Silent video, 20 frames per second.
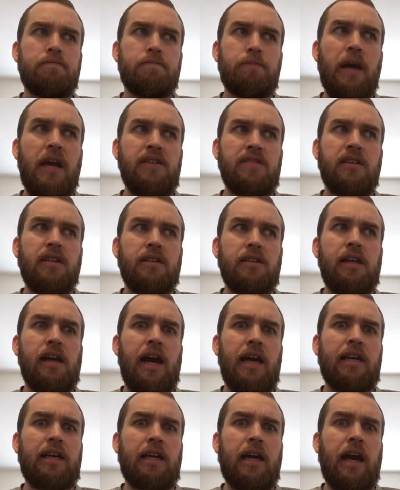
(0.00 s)
Basically,
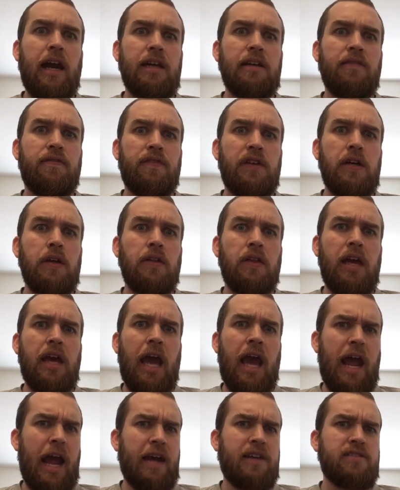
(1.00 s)
I kind of feel they
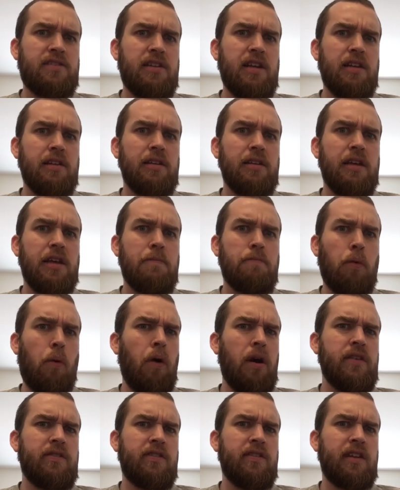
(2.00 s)
accidentally
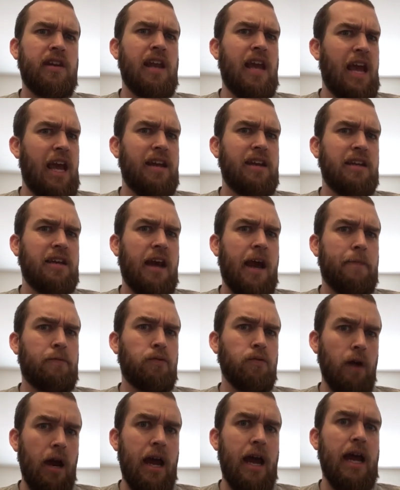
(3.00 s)
poisoned and handicapped
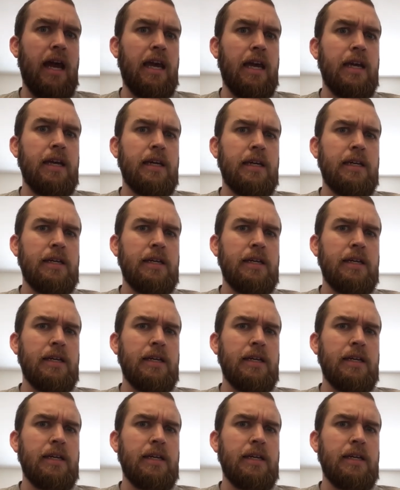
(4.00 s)
Rey